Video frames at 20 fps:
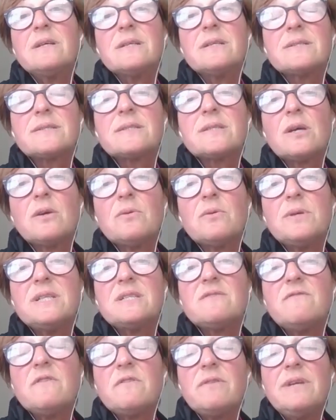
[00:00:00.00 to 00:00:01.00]
So
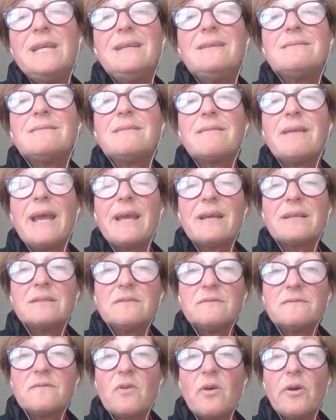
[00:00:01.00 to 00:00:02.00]
it's very
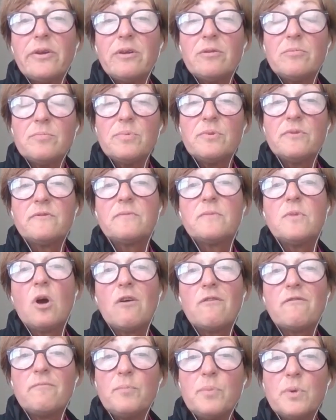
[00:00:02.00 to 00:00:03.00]
interactive kind of
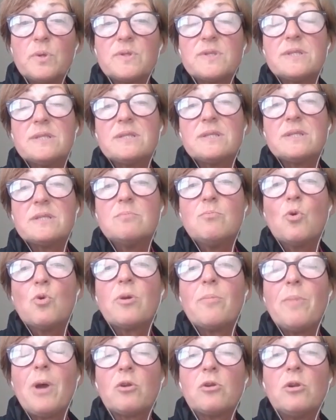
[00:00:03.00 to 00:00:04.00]
books. It's more
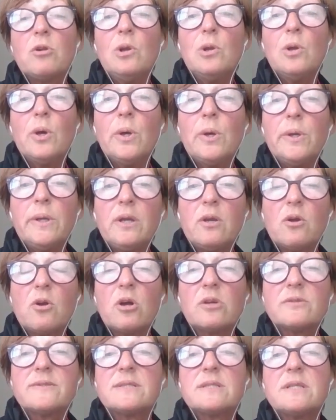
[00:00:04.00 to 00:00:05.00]
about learning
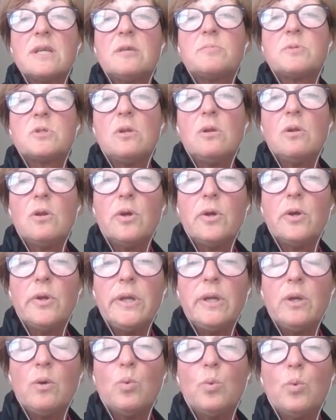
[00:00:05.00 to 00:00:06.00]
concepts,
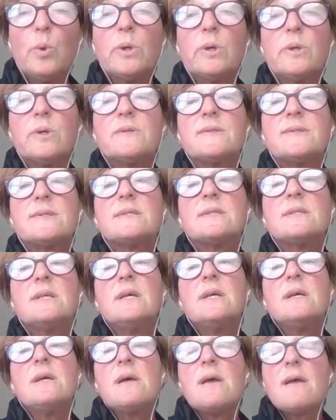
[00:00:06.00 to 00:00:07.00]
learning words,
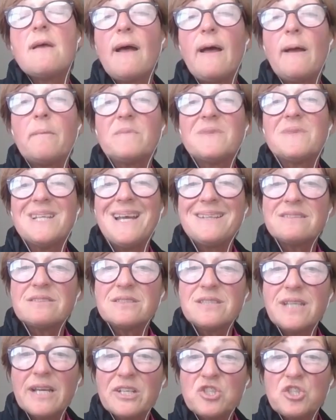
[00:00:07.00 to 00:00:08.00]
and
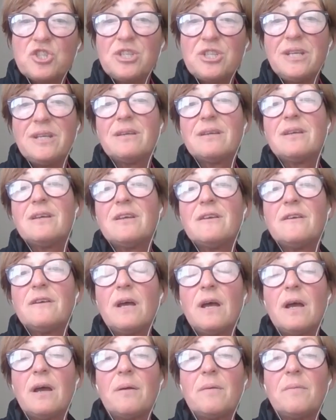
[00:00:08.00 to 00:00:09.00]
touching.
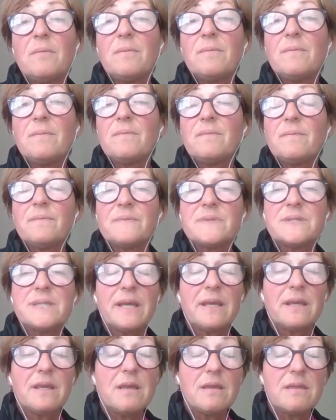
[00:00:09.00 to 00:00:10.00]

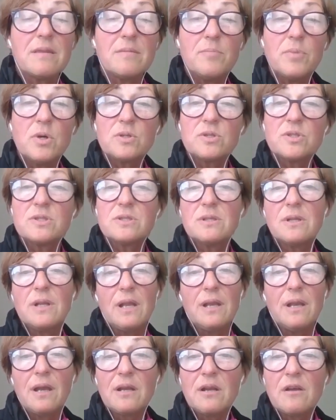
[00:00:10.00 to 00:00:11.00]
Taking the books,
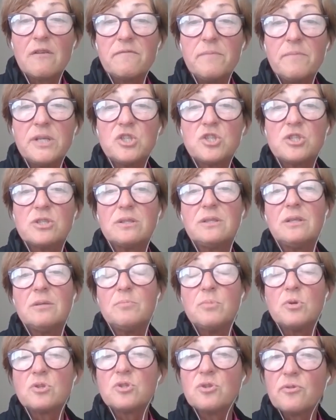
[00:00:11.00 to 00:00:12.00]
like I've mentioned here,
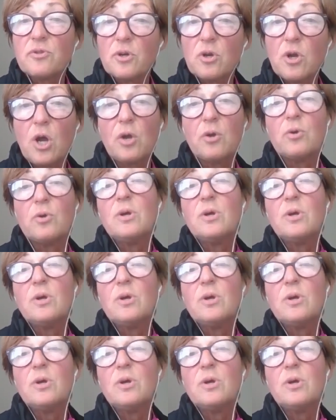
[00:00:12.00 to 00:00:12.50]
books on the go.